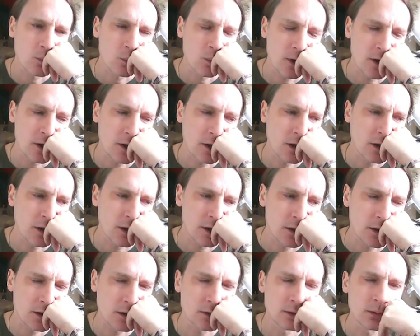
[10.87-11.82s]

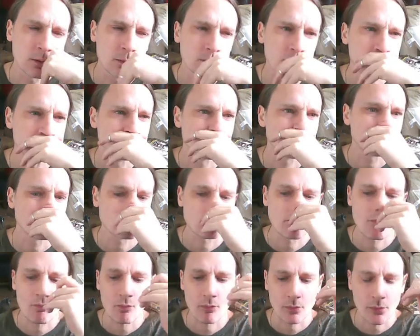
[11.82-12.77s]
well,
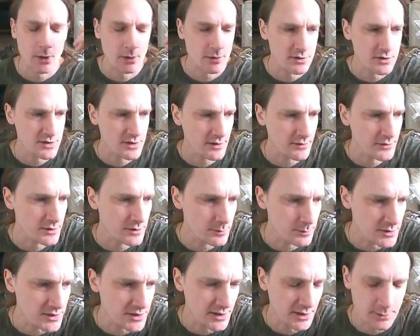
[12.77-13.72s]
I just had
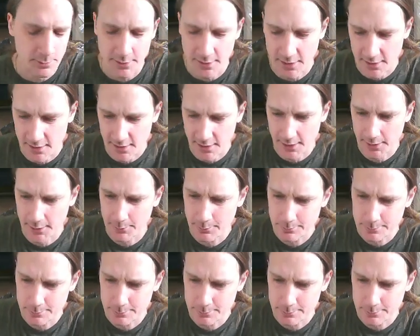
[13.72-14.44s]
some CBD.